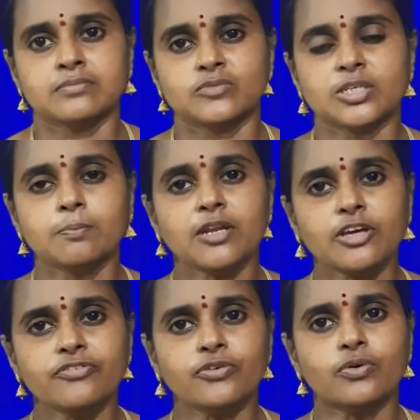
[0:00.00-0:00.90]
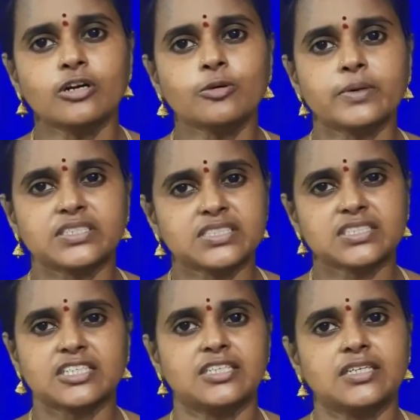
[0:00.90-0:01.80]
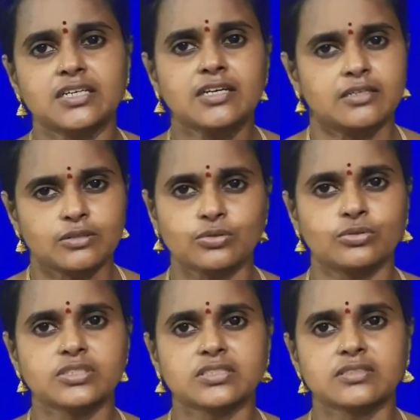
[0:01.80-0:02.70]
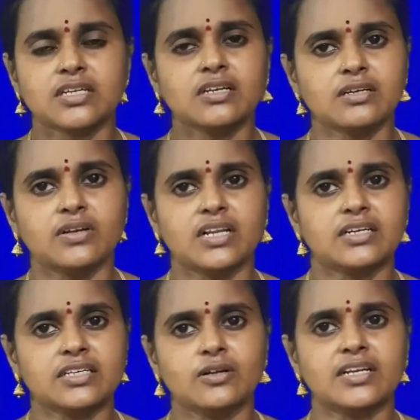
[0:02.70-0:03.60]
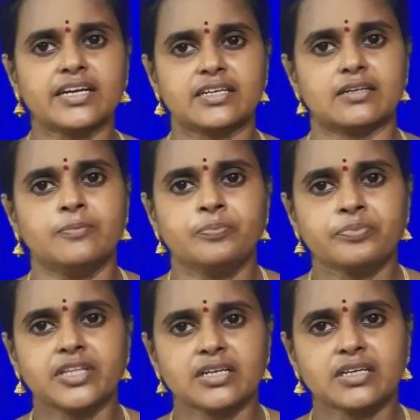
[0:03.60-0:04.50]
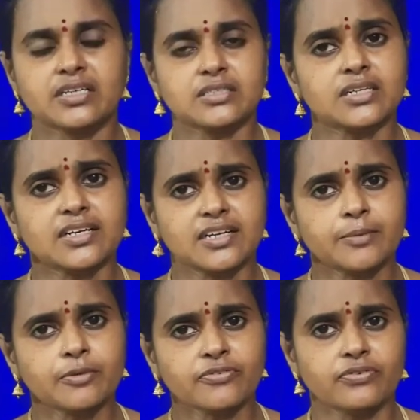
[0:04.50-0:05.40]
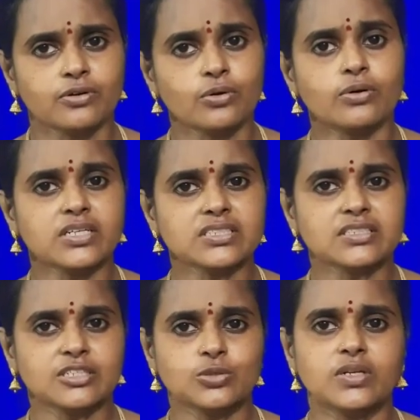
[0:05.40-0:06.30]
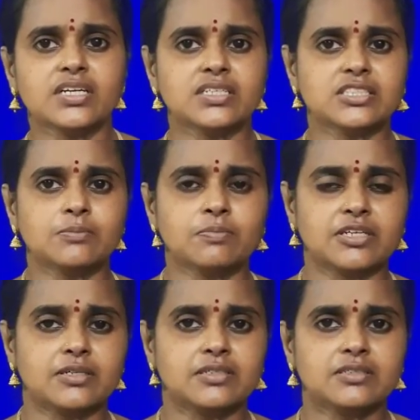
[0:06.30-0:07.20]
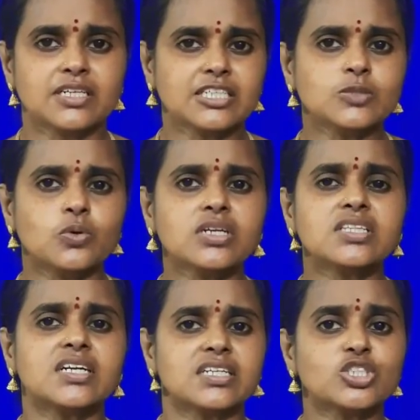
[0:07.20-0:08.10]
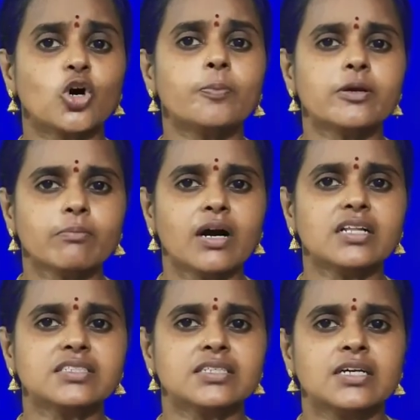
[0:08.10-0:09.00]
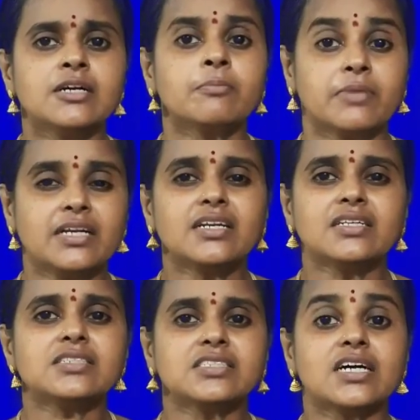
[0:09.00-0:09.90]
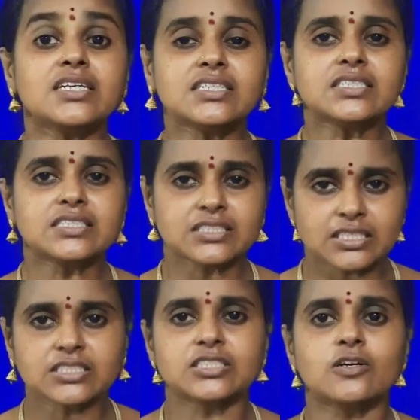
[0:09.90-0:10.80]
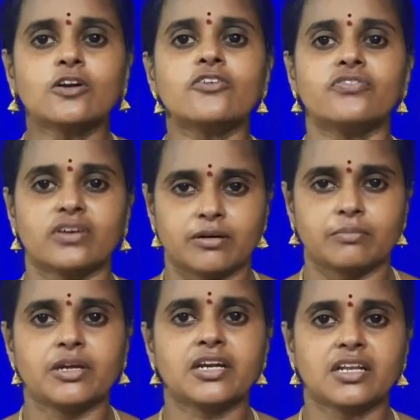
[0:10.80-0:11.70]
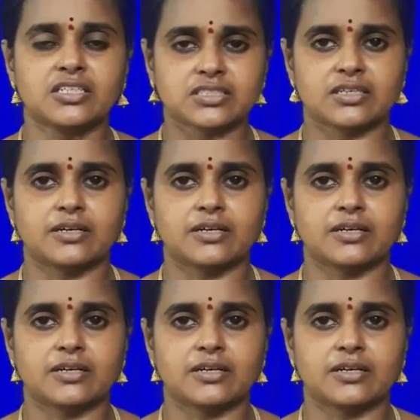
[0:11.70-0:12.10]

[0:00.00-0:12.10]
Simply if you want to purchase any goods, then you'll get that number of tokens that you will get simply. That is what that shopping malls maintains such sort of maintenance